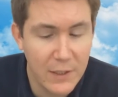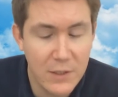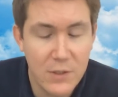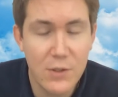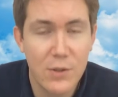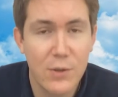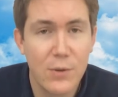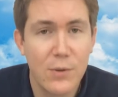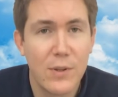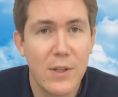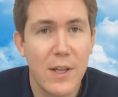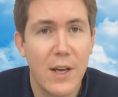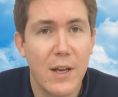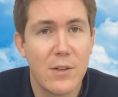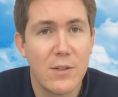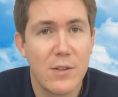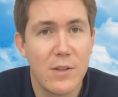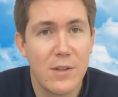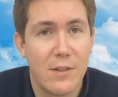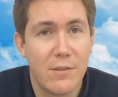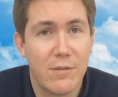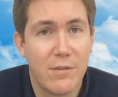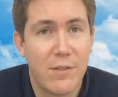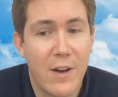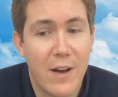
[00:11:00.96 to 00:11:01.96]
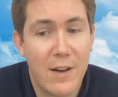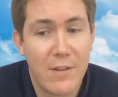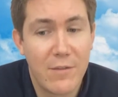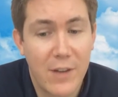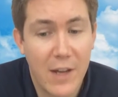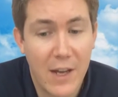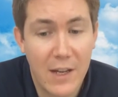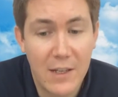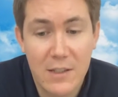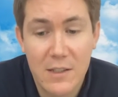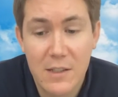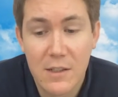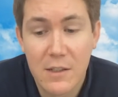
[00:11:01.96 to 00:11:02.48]
in 2005
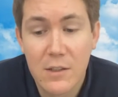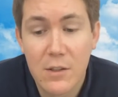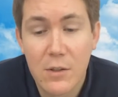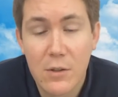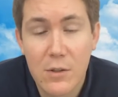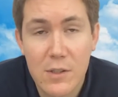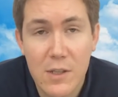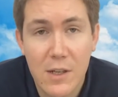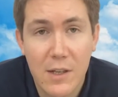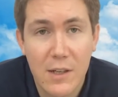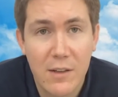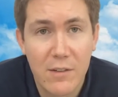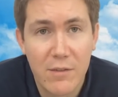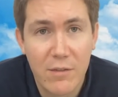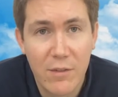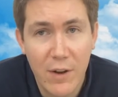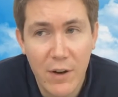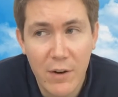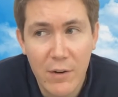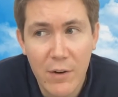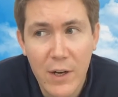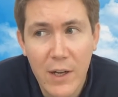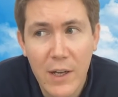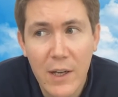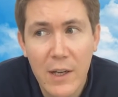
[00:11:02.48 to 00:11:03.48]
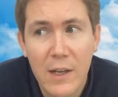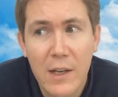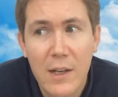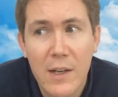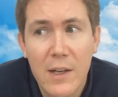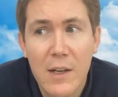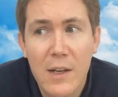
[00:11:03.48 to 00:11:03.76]
Cancer. It looks like a very